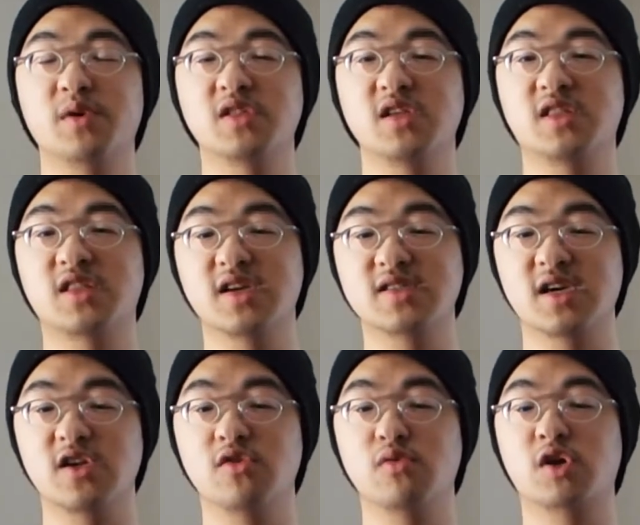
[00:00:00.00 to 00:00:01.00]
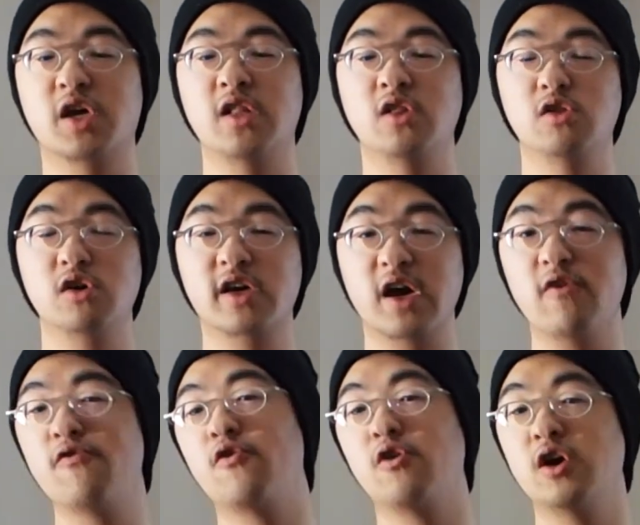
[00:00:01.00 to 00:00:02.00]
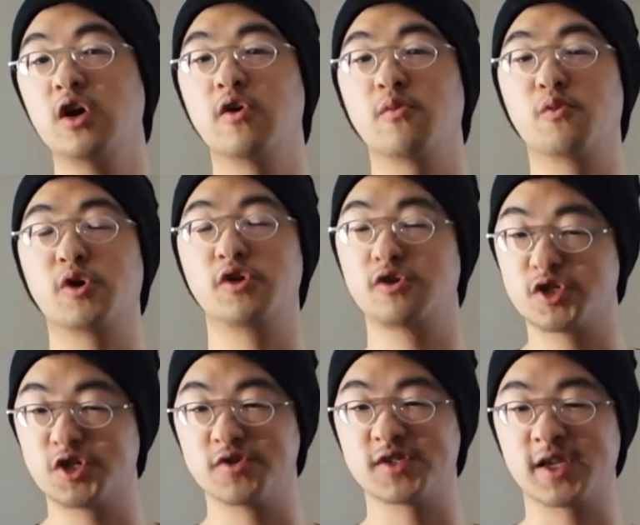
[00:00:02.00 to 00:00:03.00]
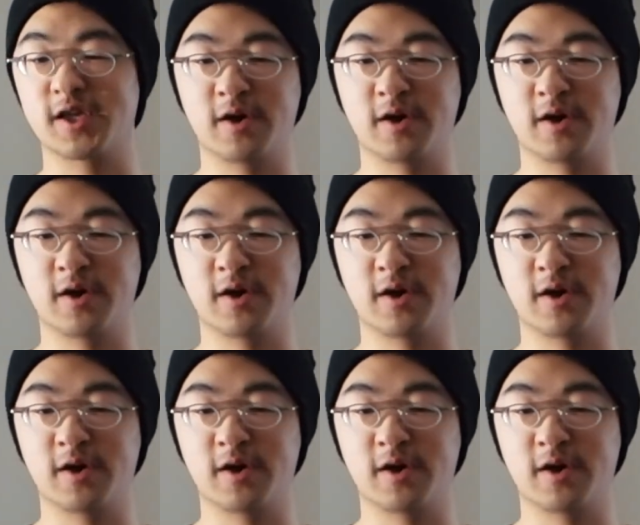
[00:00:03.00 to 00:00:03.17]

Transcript: of the things that you can look out for when you're choosing